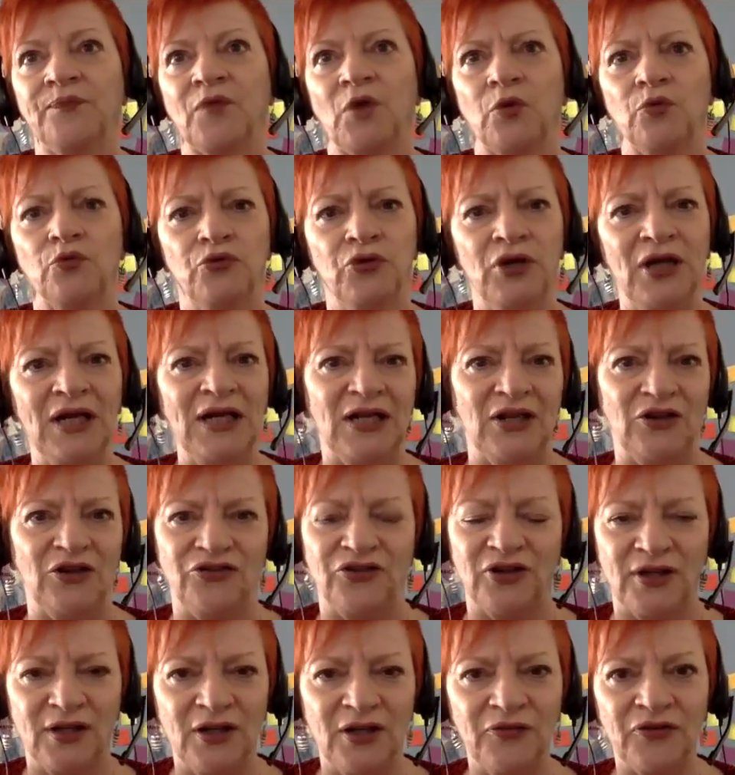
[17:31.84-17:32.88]
really
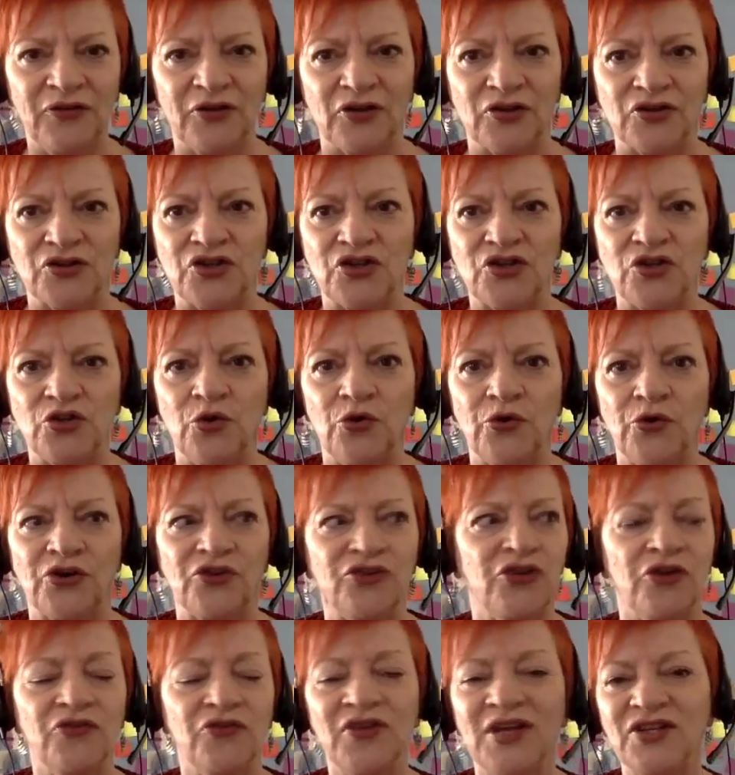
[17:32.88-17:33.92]
significant
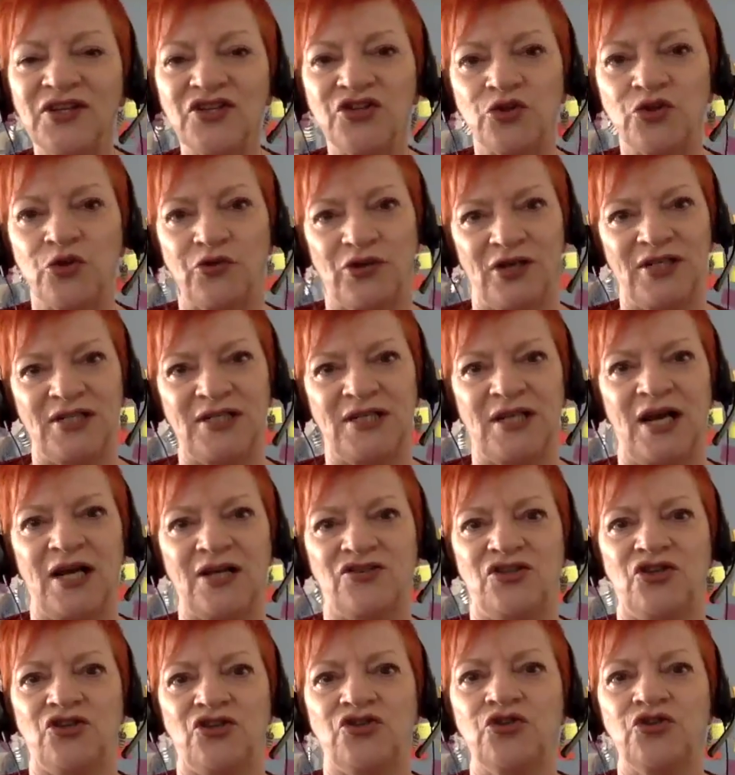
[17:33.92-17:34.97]
stories. You know, their story
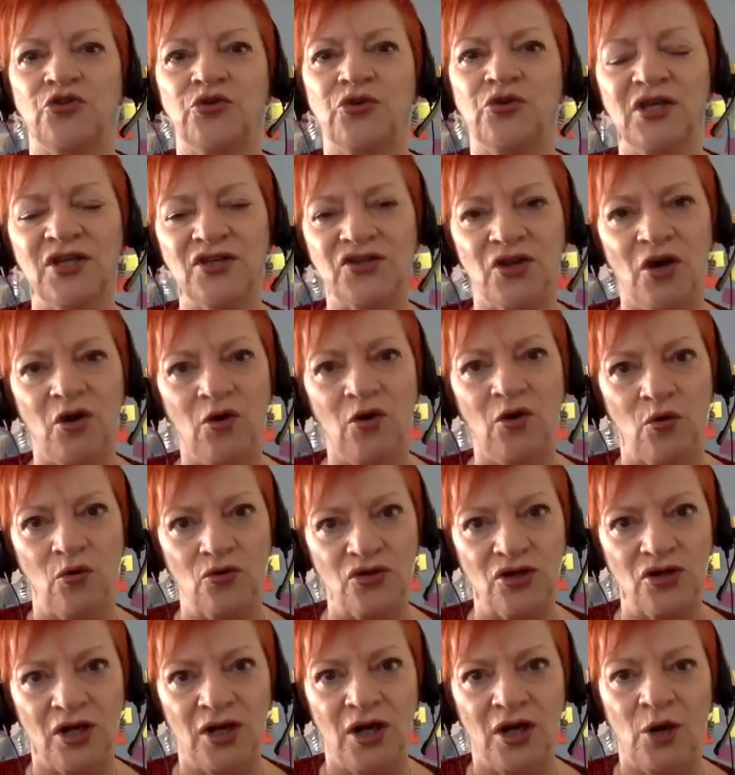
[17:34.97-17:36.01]
starts at 2 years
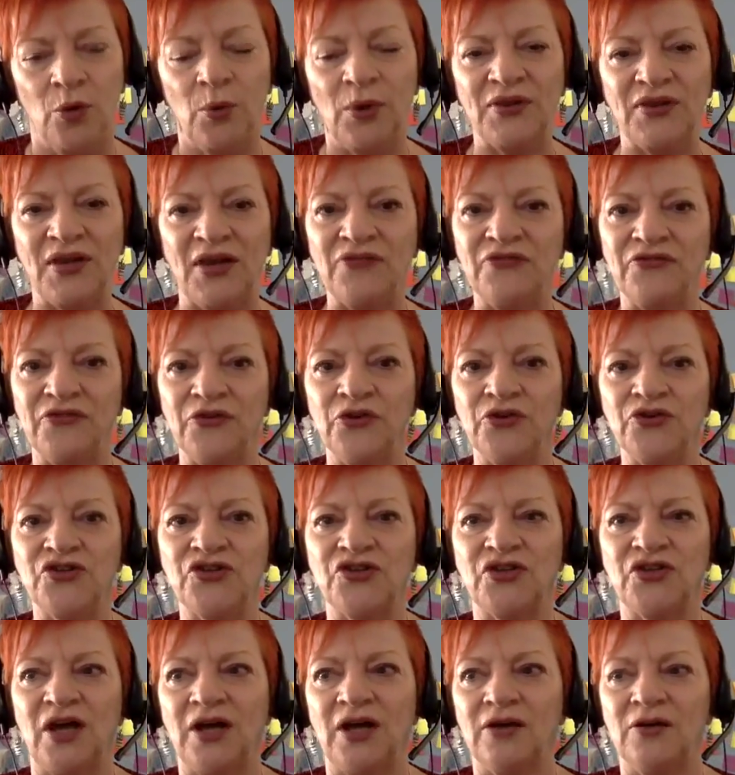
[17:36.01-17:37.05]
old when
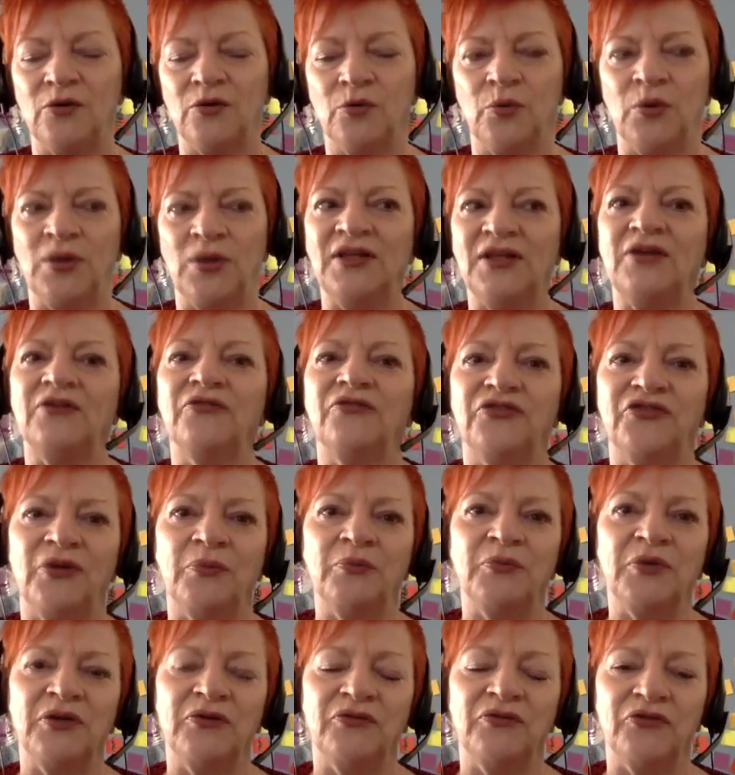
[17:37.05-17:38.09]

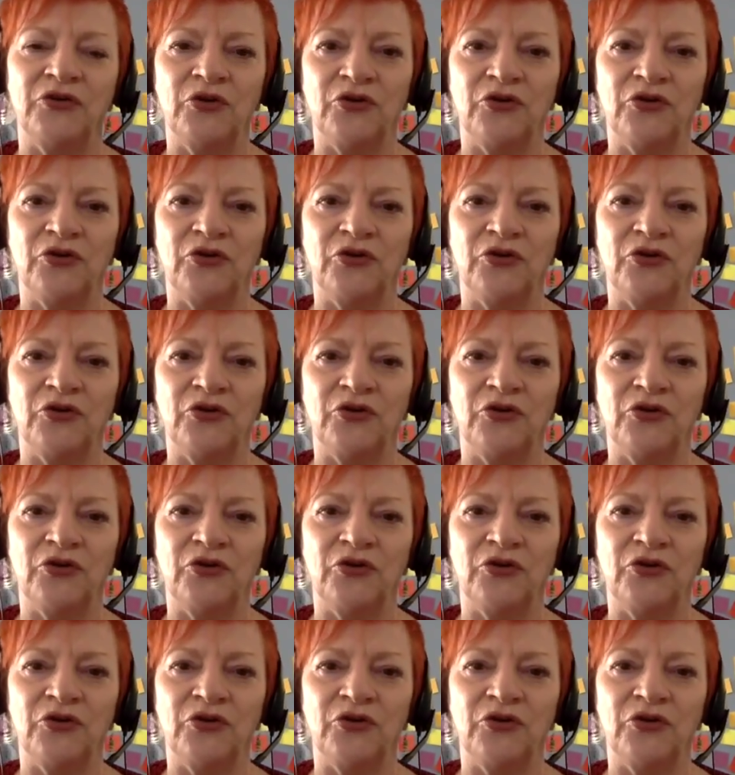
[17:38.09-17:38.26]
something